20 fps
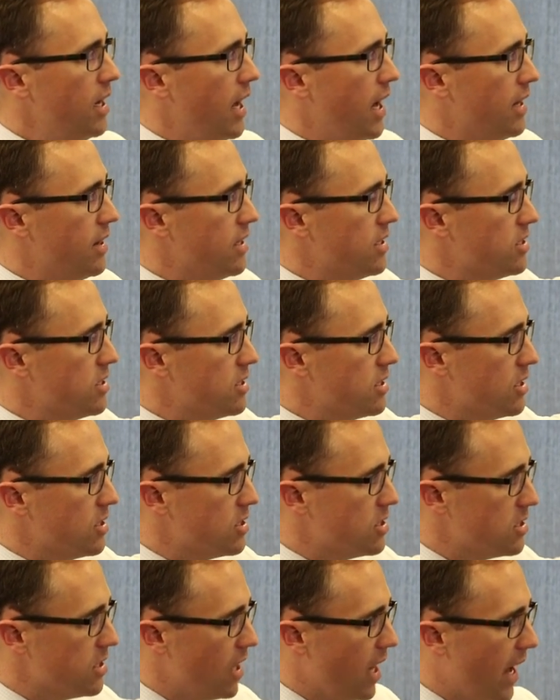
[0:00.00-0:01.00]
and this is a
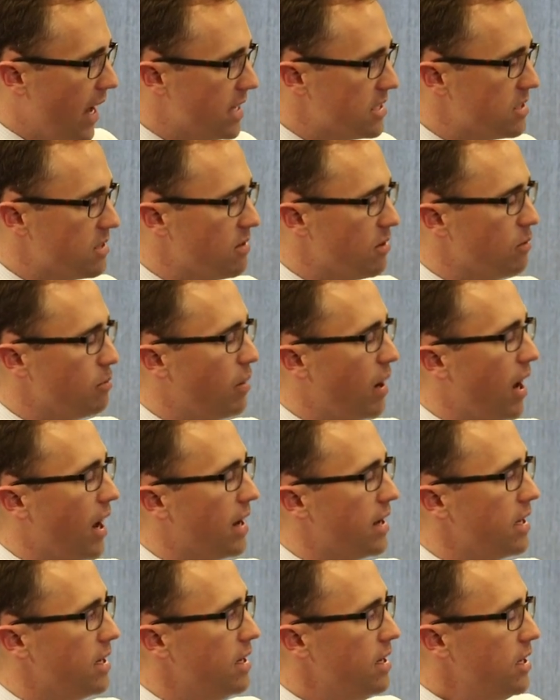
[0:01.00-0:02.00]
slice of their
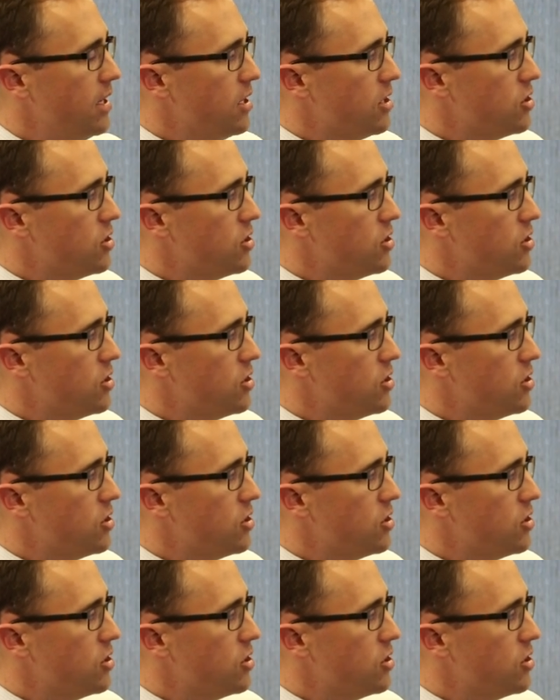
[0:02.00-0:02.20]
body